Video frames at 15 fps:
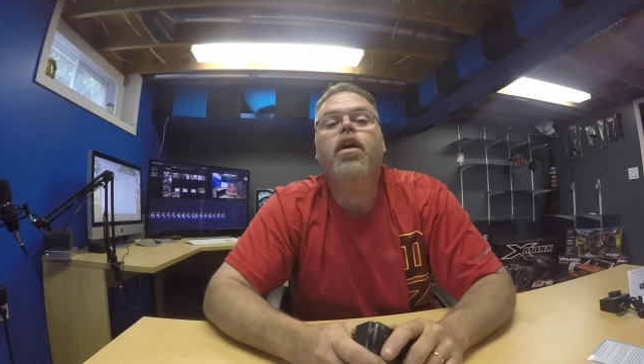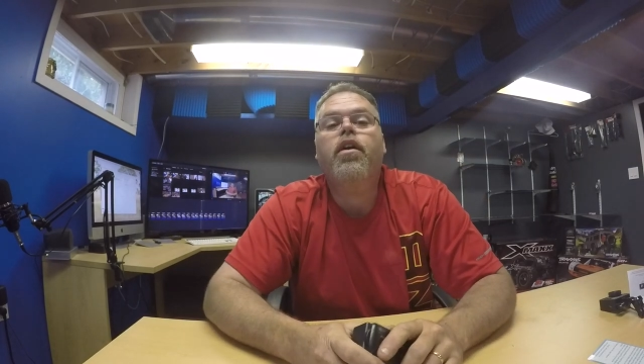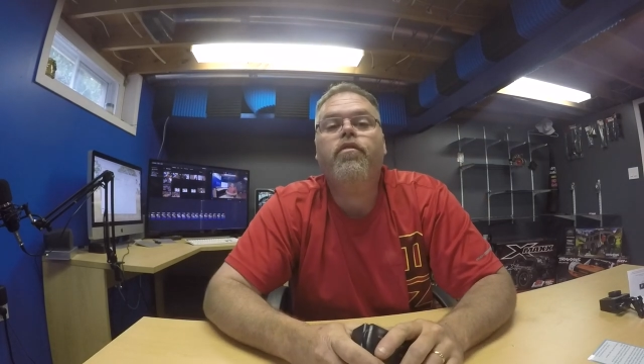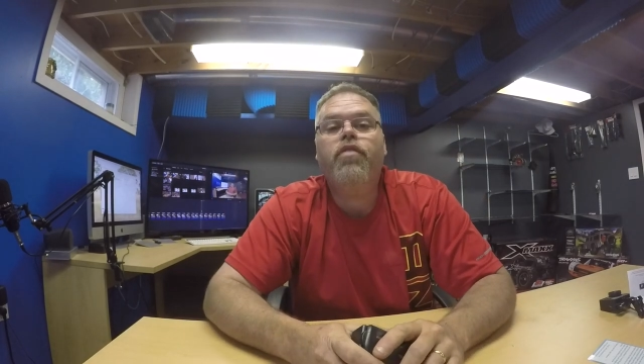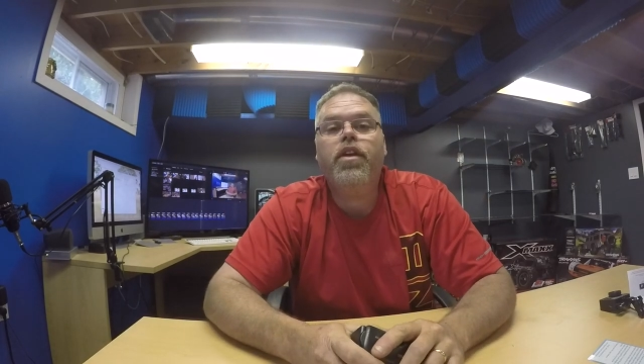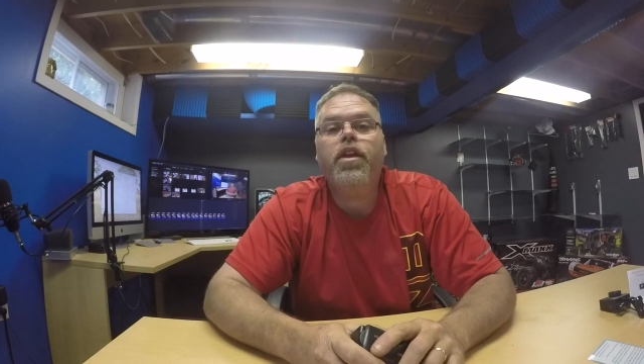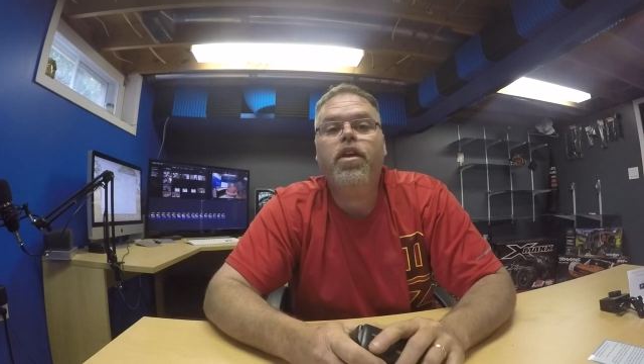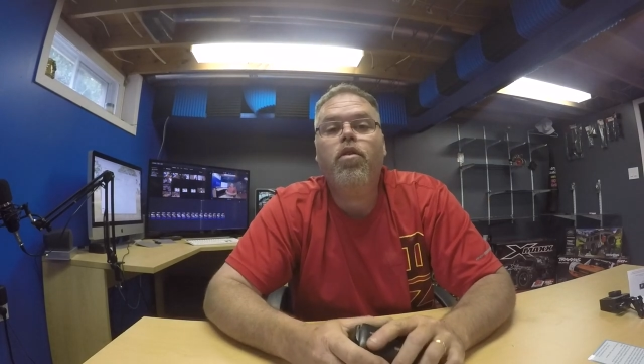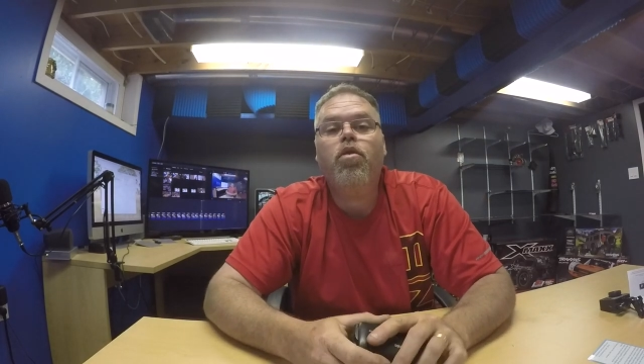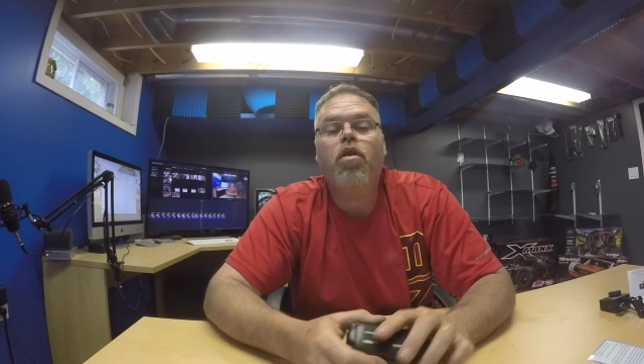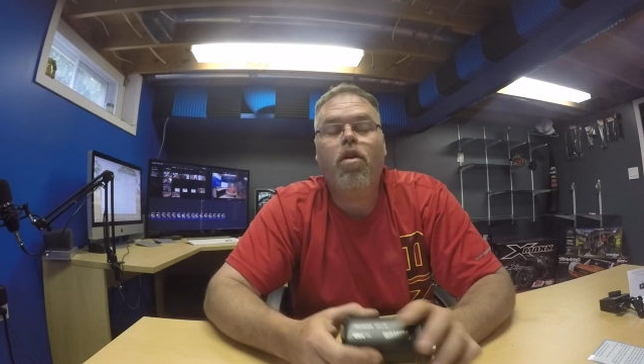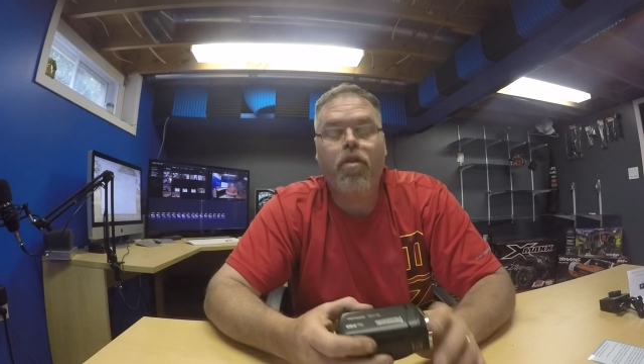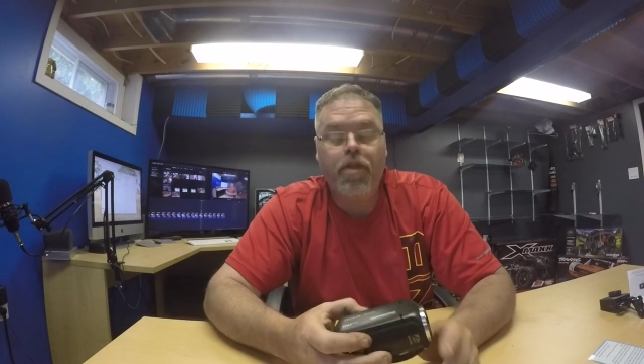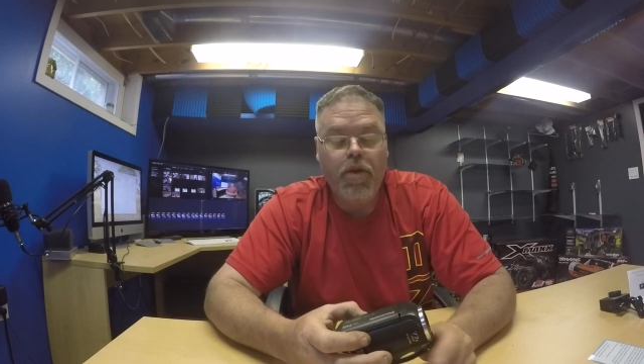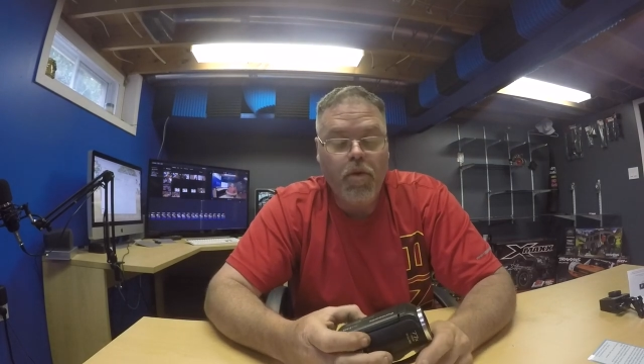video
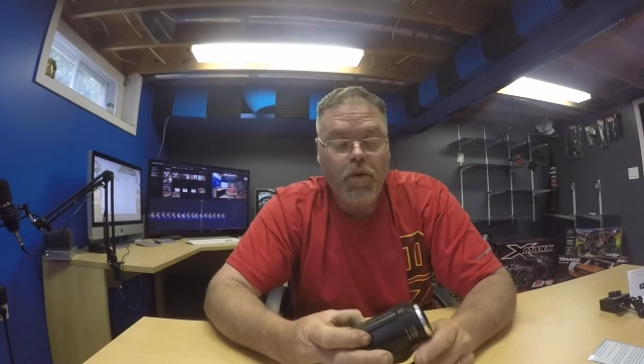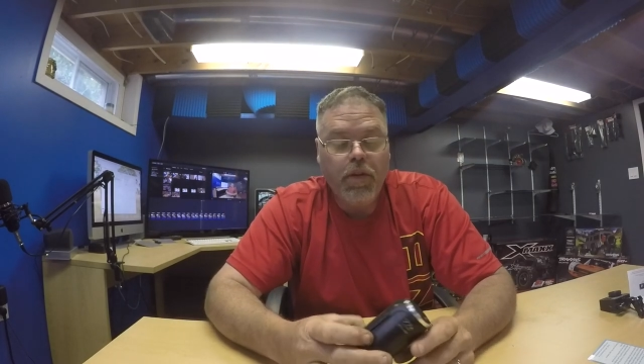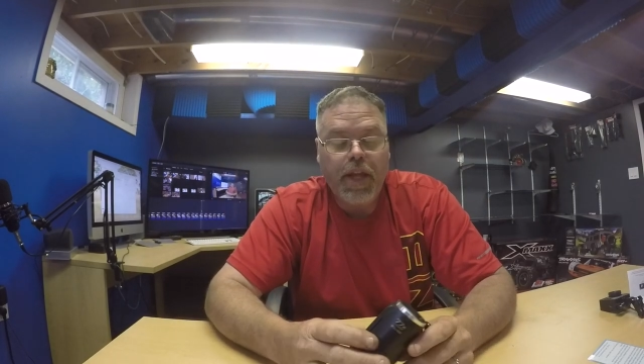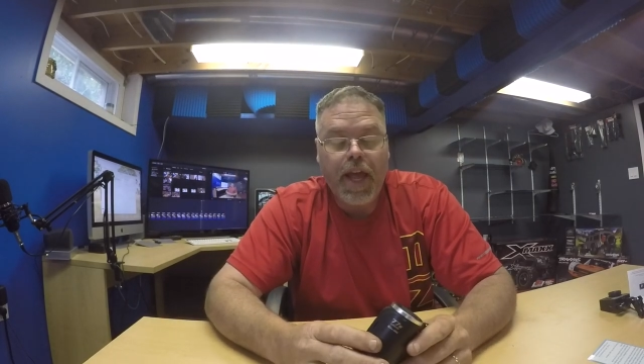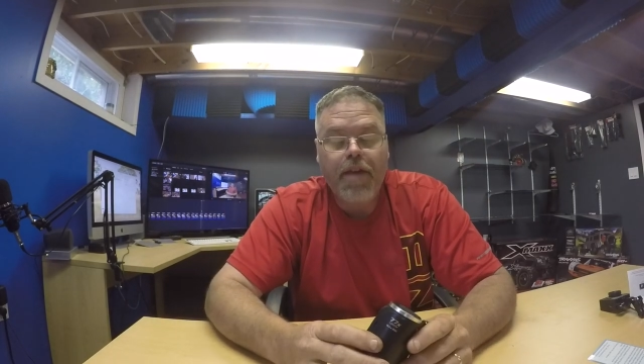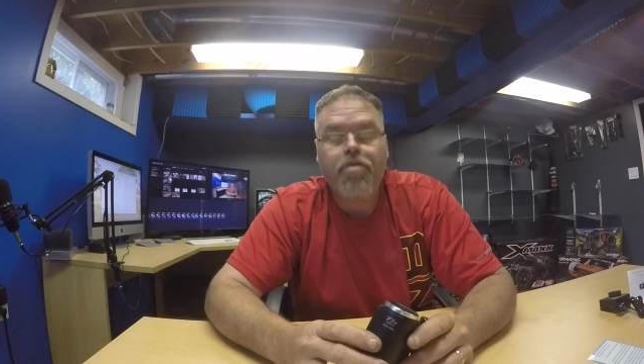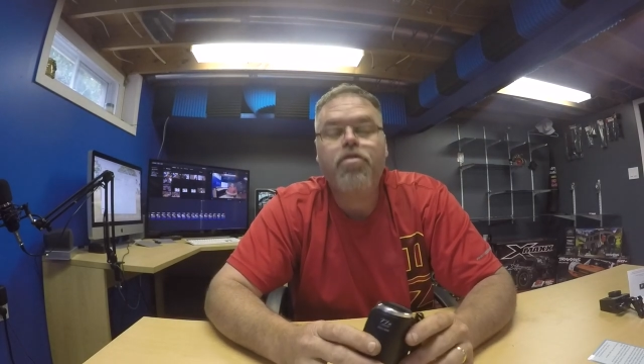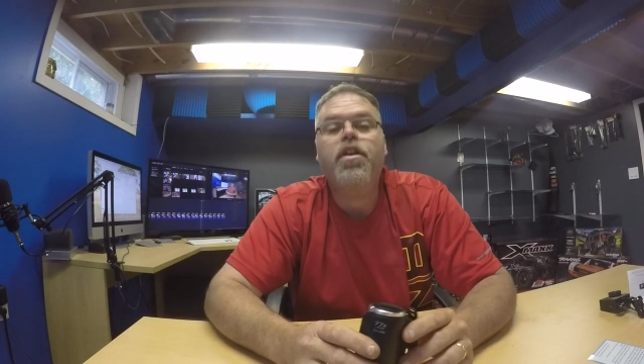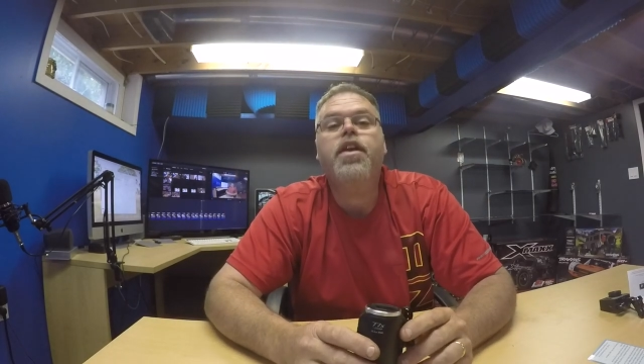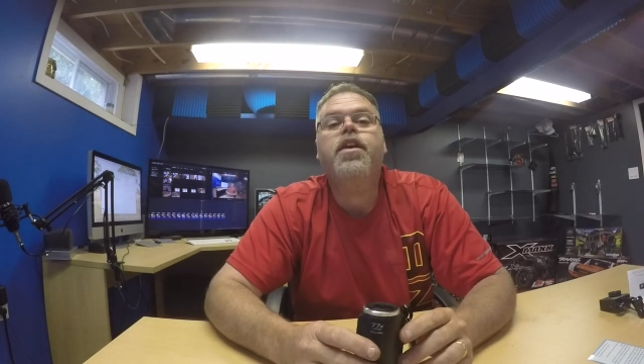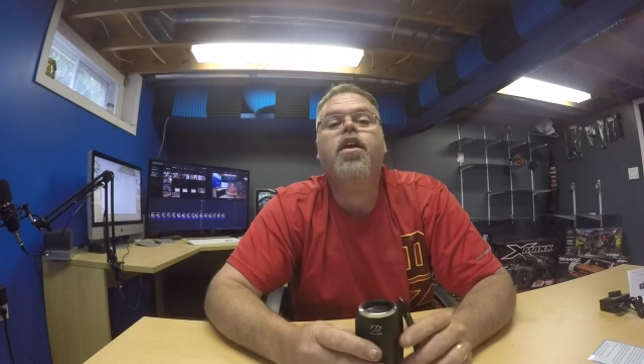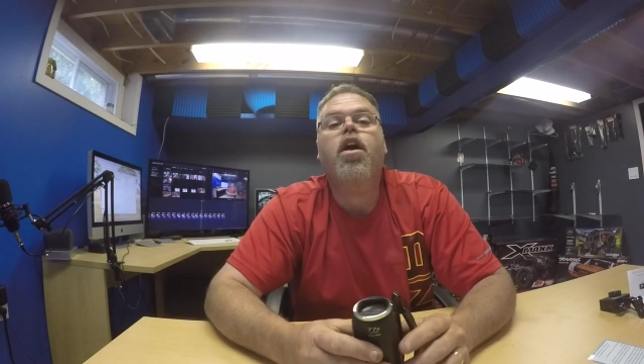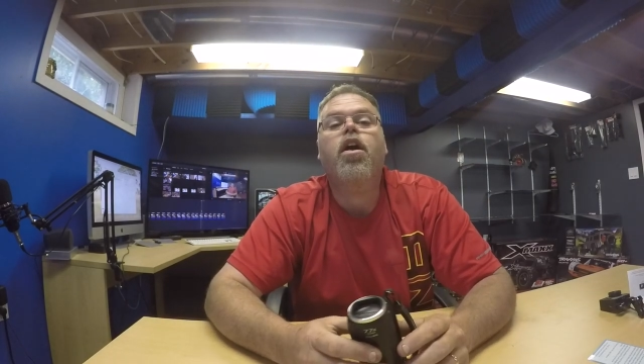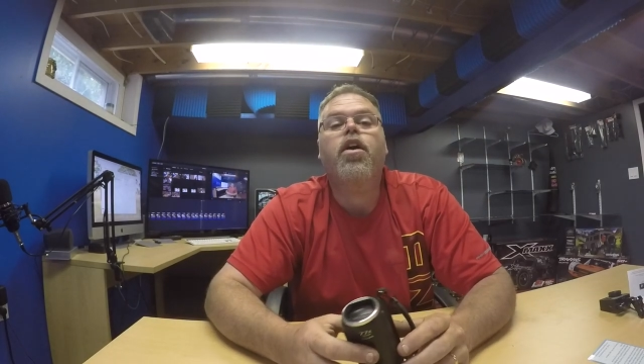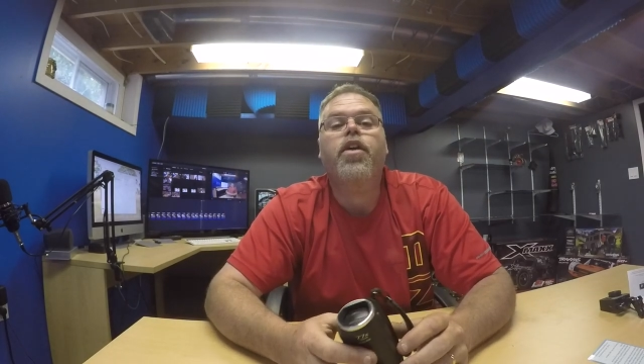or the old
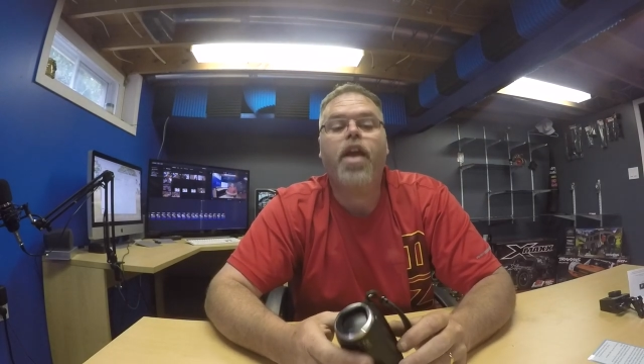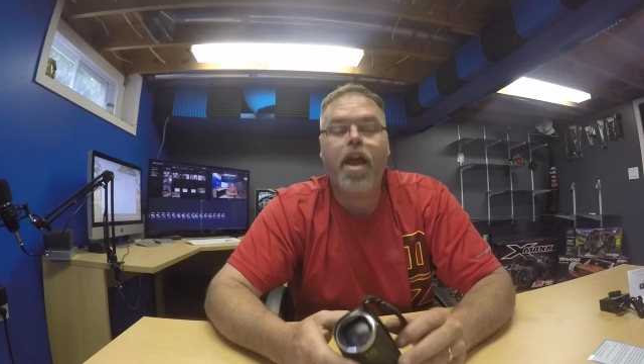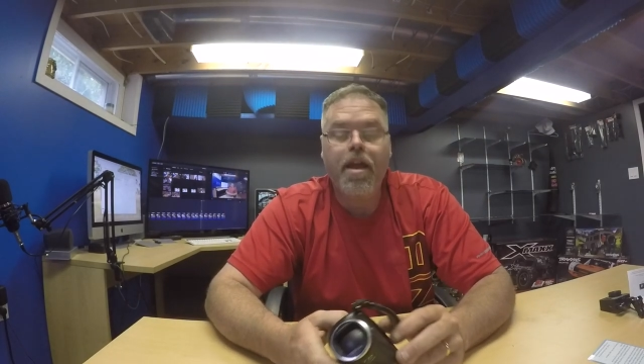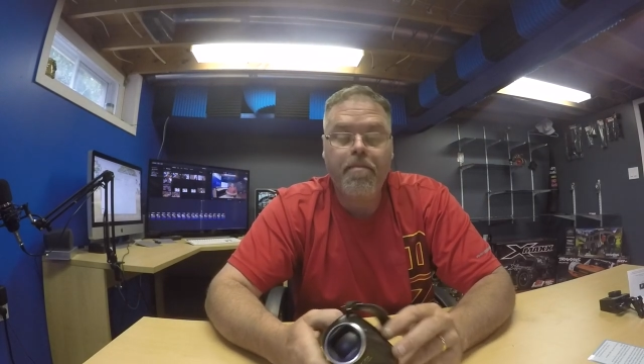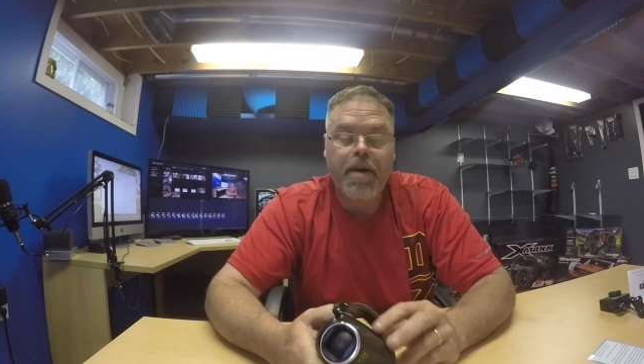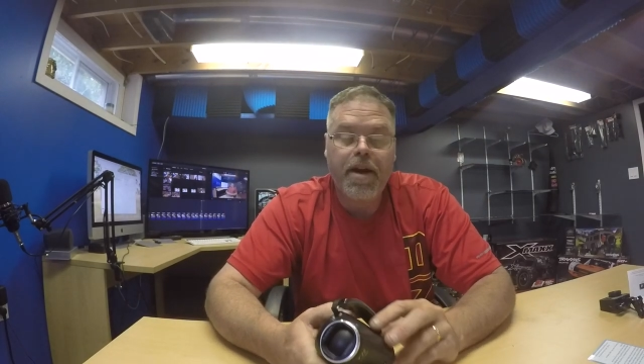SD card, hey? It